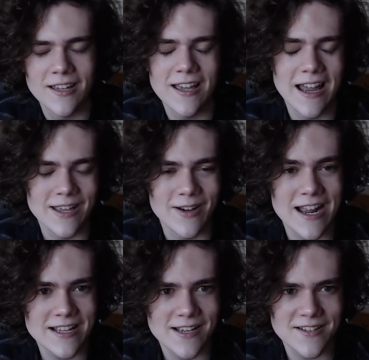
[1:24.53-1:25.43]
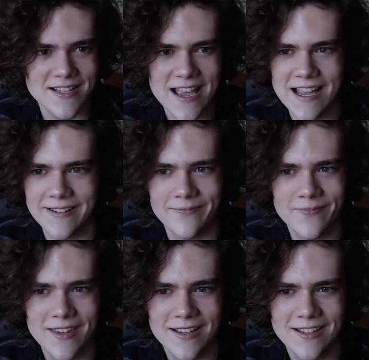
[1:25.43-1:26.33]
Anyway, as I was saying,
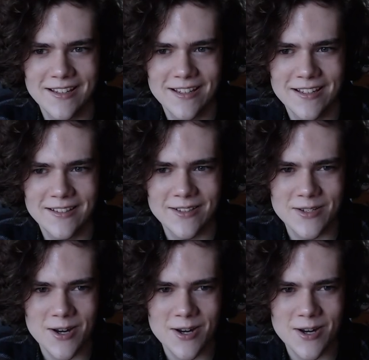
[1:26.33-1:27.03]
there's